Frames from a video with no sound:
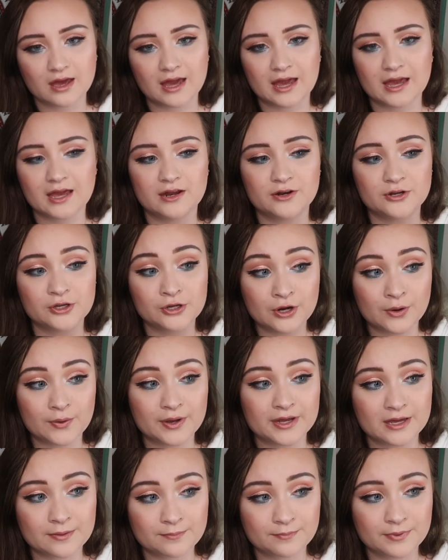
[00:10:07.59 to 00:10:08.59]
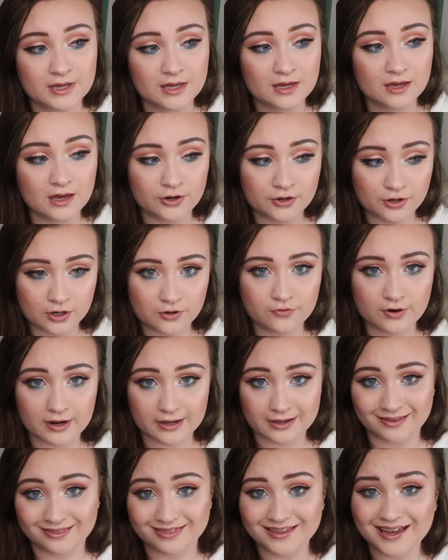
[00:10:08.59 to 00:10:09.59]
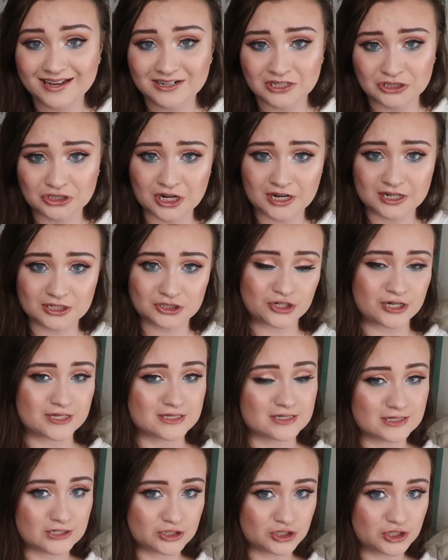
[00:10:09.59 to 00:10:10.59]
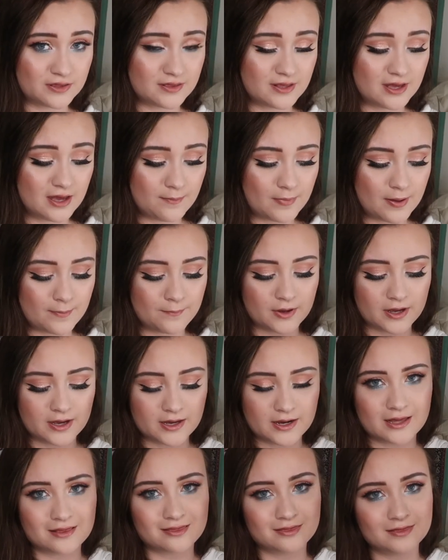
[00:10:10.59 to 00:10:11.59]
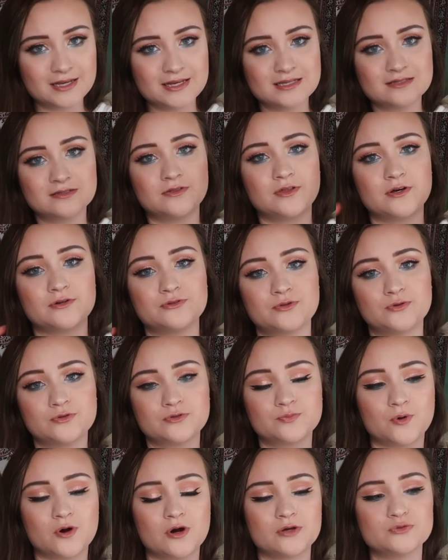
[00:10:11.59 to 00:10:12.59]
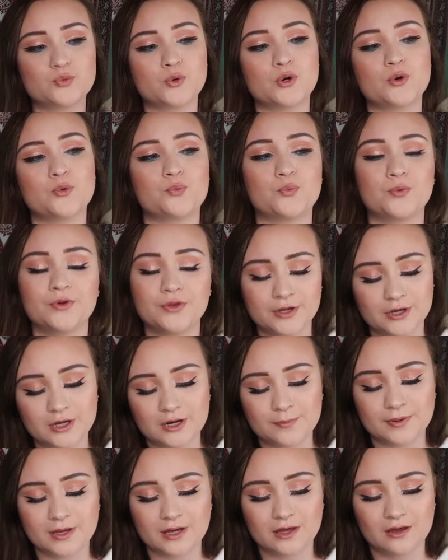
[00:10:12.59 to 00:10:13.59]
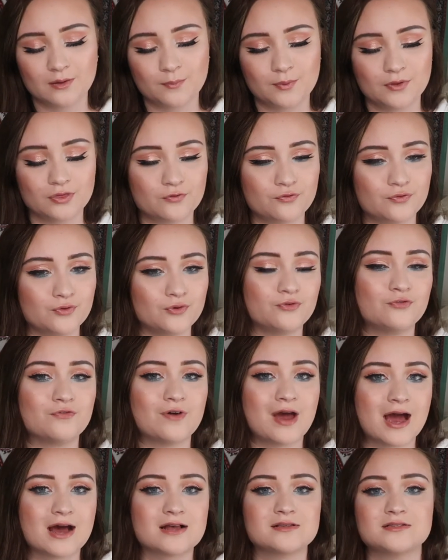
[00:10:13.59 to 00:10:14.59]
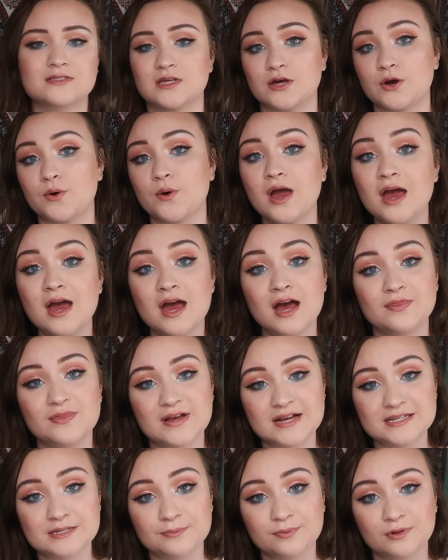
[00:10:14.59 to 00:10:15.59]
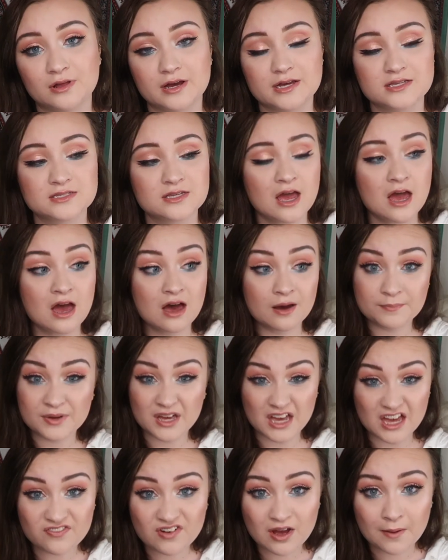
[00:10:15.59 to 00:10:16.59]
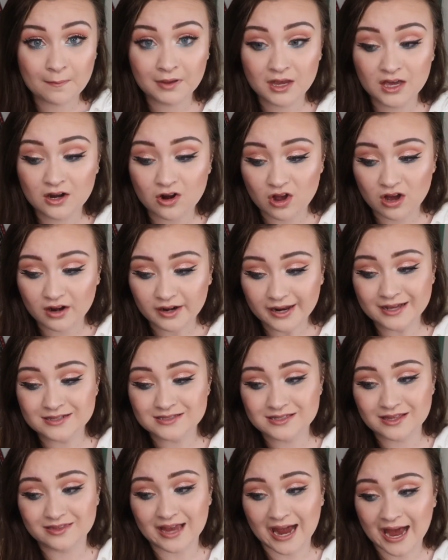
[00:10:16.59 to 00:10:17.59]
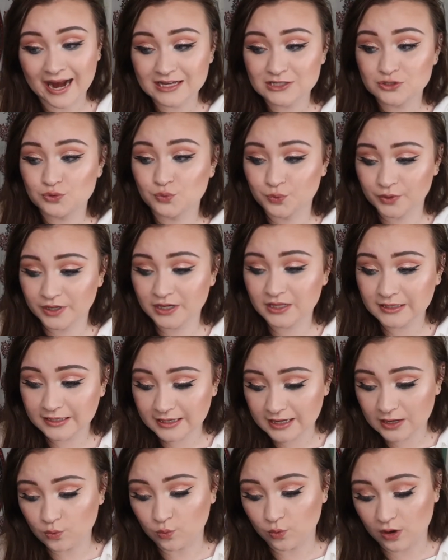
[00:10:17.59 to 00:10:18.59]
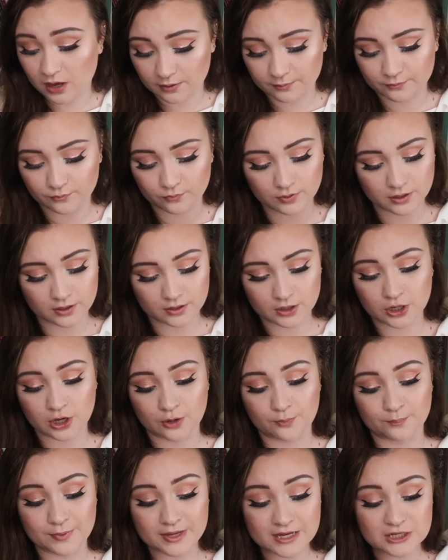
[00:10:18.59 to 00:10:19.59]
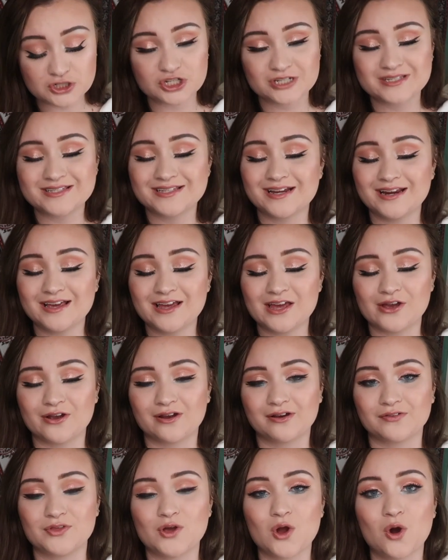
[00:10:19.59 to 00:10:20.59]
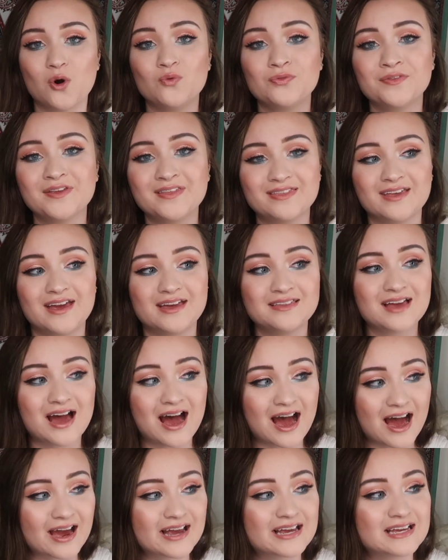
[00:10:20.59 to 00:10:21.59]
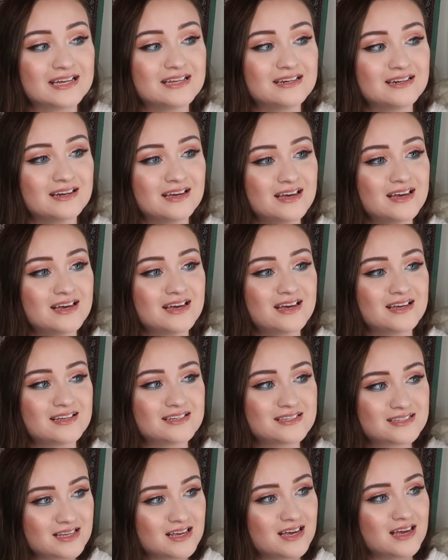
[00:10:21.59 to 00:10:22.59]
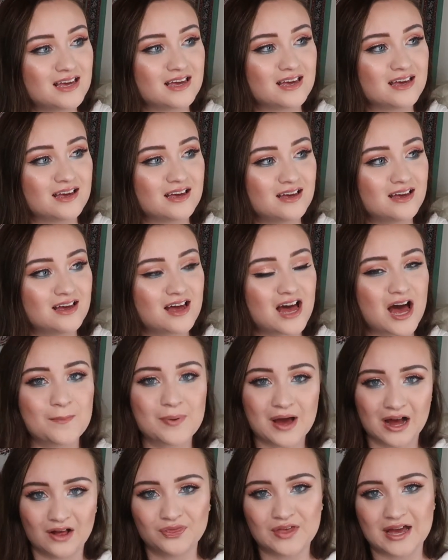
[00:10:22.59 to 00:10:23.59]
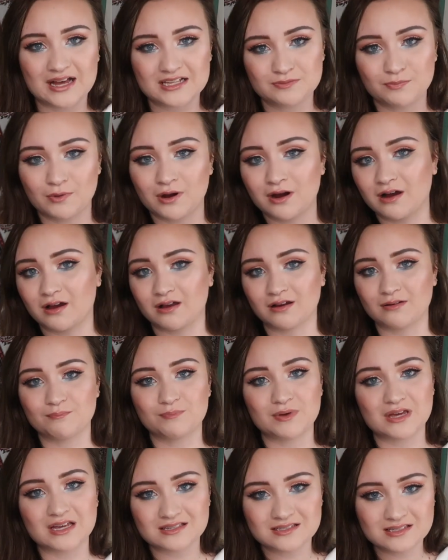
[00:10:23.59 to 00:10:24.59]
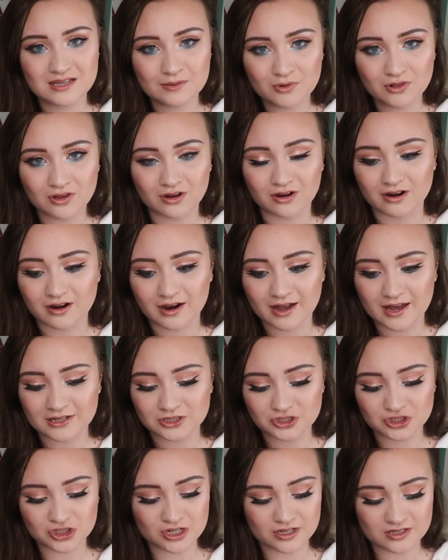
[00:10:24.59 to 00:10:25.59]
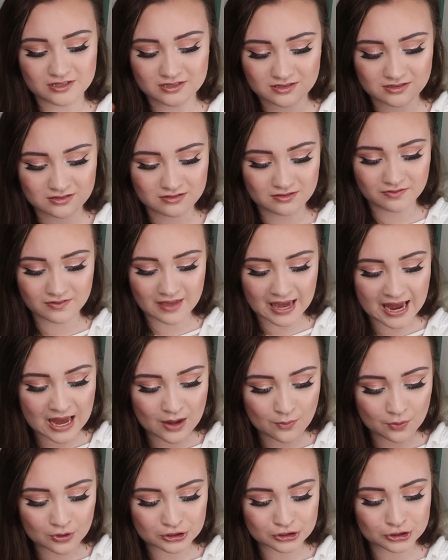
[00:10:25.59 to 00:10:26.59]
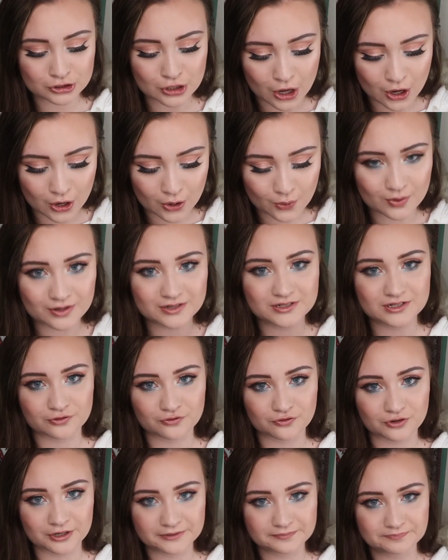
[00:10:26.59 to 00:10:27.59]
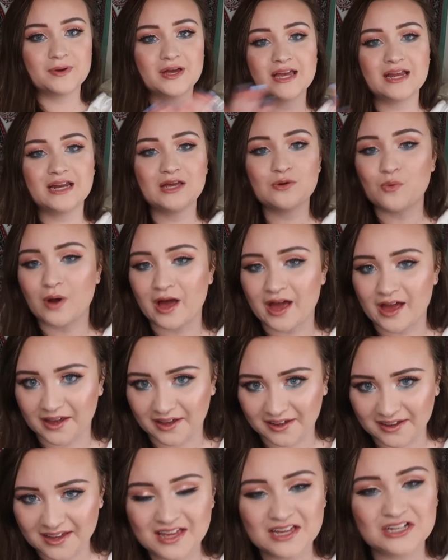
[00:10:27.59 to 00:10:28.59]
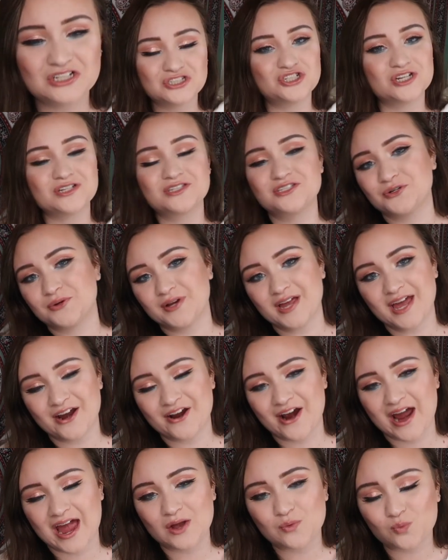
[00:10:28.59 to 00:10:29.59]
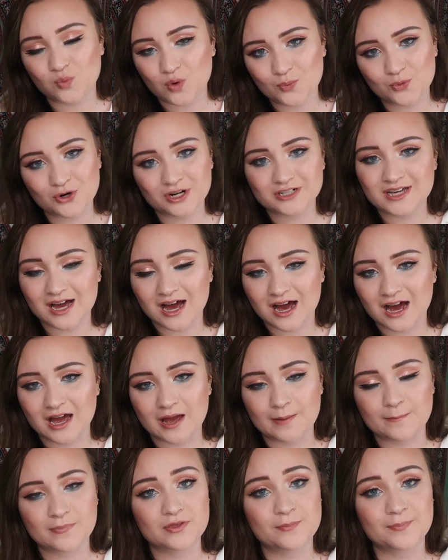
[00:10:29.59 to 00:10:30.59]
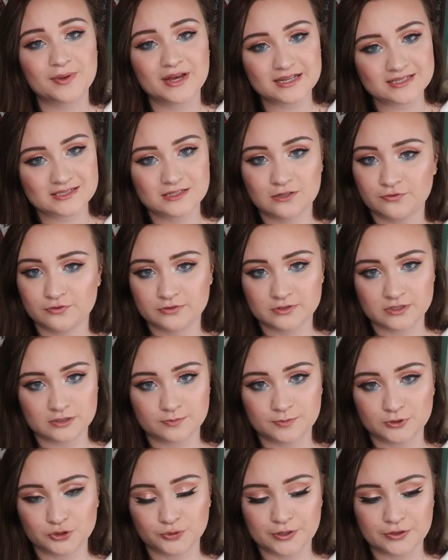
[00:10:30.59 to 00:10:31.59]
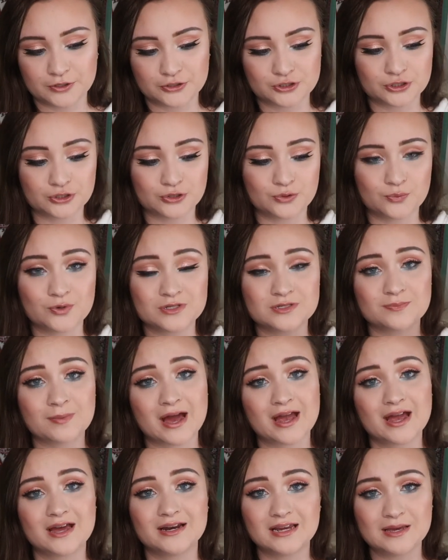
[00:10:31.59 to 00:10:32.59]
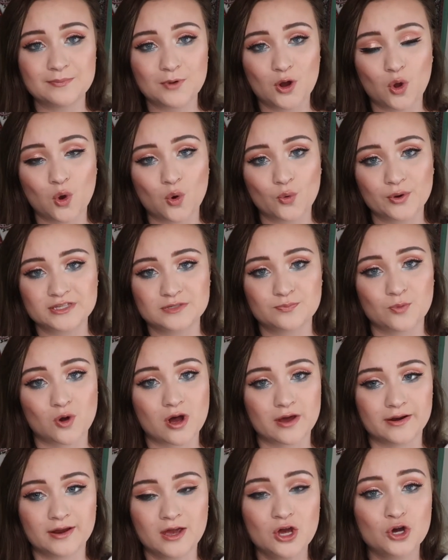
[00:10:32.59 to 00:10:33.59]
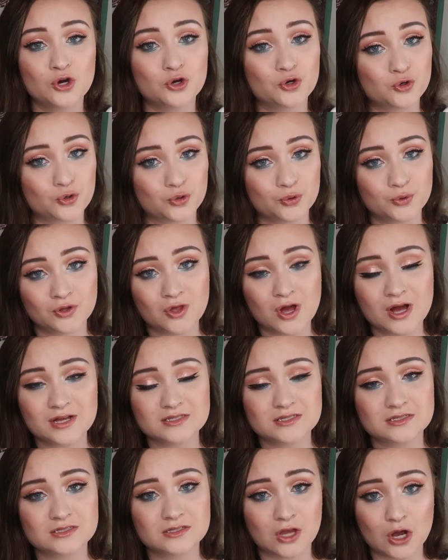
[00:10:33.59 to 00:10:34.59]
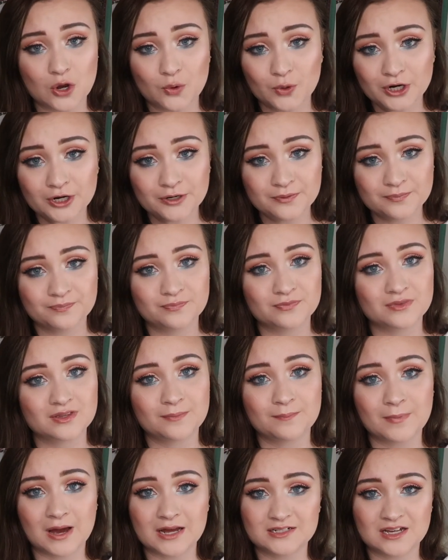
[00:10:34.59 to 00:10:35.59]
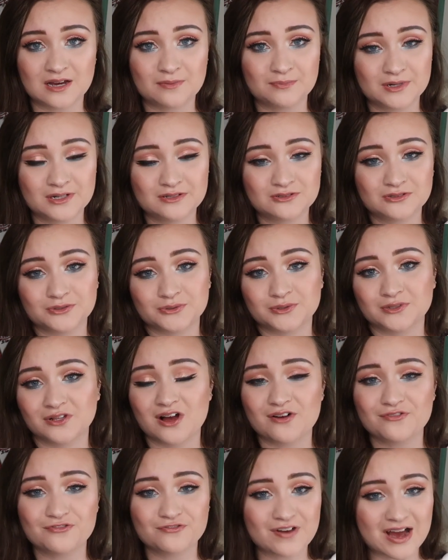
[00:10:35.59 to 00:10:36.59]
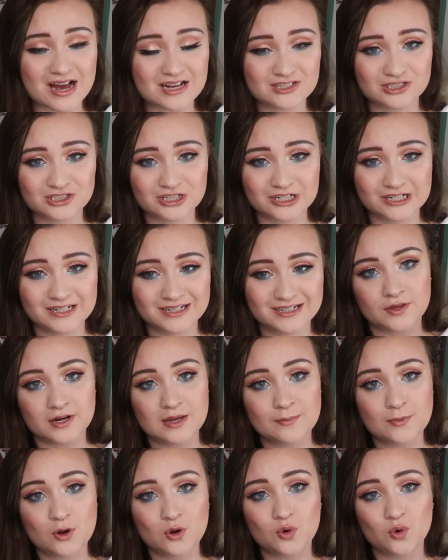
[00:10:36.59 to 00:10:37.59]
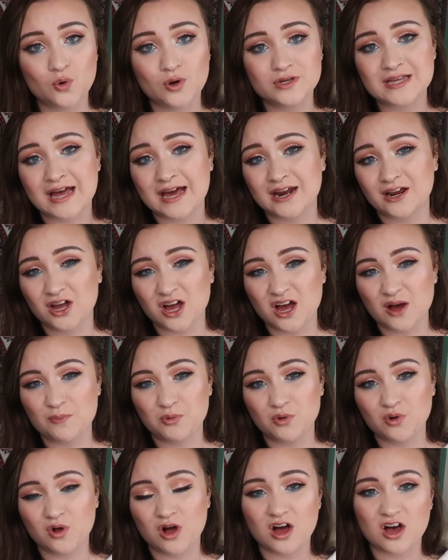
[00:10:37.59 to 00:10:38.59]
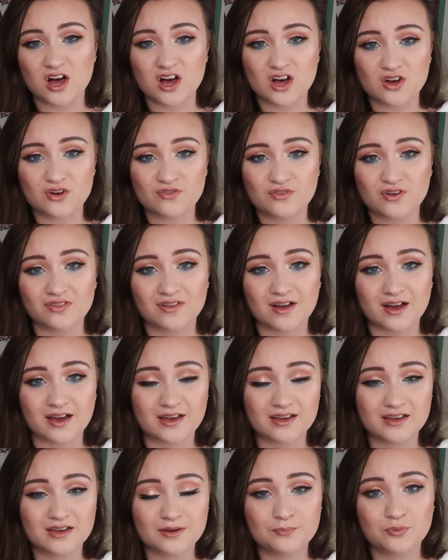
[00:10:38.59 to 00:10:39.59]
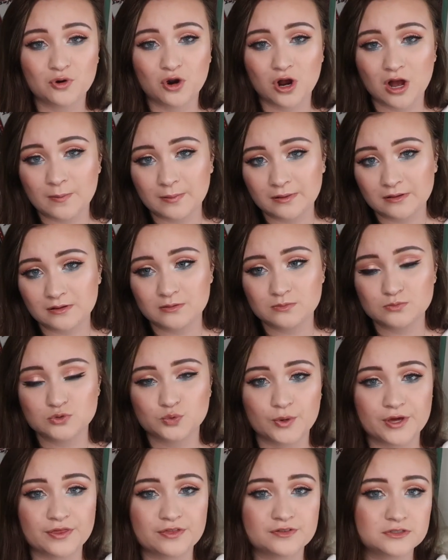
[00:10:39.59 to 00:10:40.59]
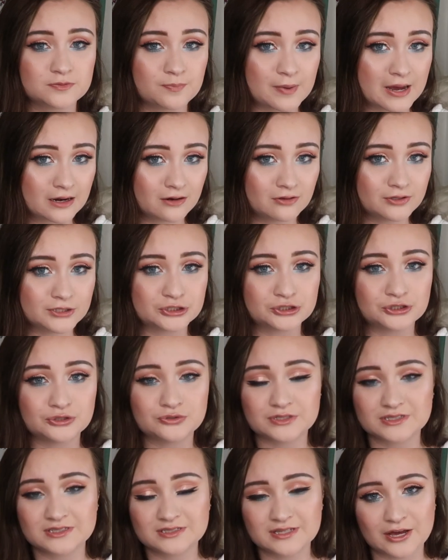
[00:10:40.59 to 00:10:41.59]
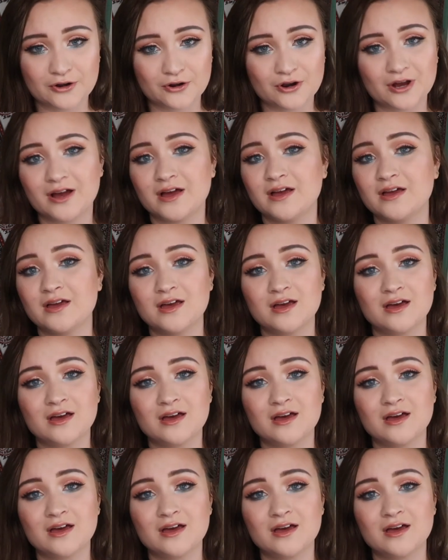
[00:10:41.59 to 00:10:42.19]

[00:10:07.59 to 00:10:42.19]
And you know, it can be a nerve-wracking thing to try to transition them, but at least those 2 spawns were really good at picking up on the food fast, so that's a plus. But if I'm being honest, that is really, while you know, me just sitting here, the only thing that I can see about that spawn being similar. It's just they were so different. But anyway, just to reiterate one more time, the biggest differences between the two was my Nemo koi spawn grew a lot slower. My Dumbos grew a lot faster. The Nemo kois had a couple of like problems with spinal issues, etc.